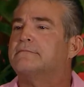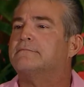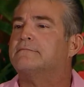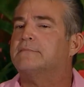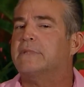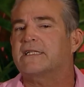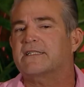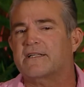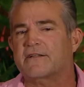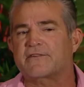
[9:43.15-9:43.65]

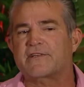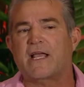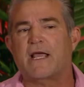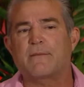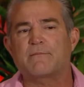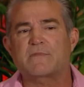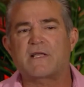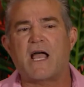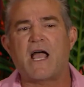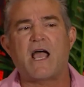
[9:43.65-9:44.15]
but at the
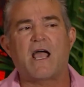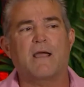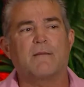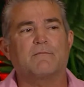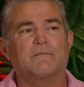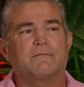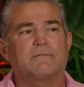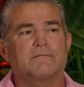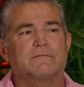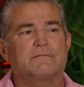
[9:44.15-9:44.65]
same
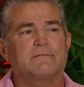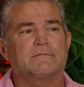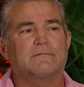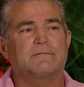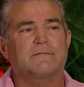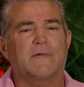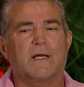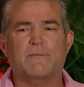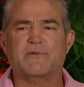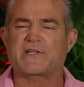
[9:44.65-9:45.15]
time,
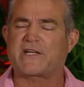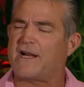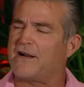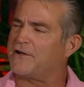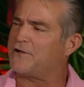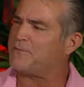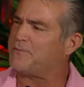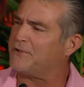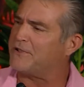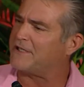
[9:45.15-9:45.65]
I'm
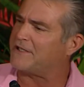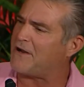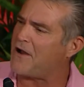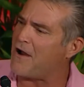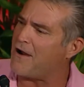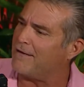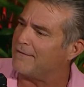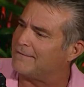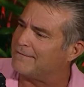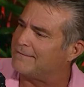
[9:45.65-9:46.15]
scared to put it
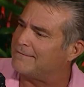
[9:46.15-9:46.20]
on.